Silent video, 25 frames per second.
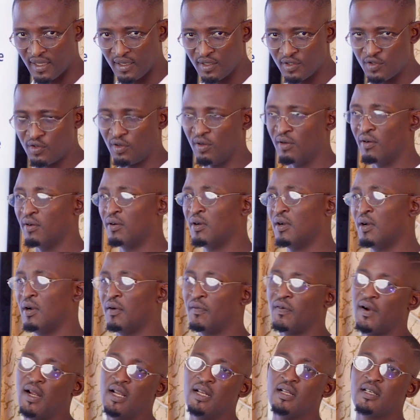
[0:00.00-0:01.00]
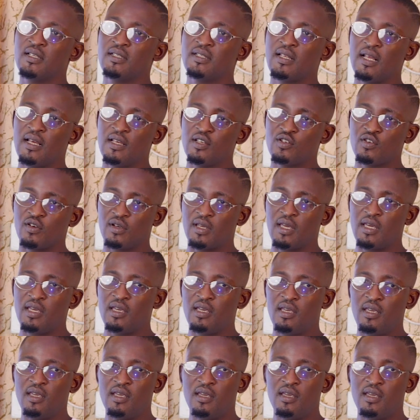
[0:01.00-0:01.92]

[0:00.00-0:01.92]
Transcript: So for instance, okay,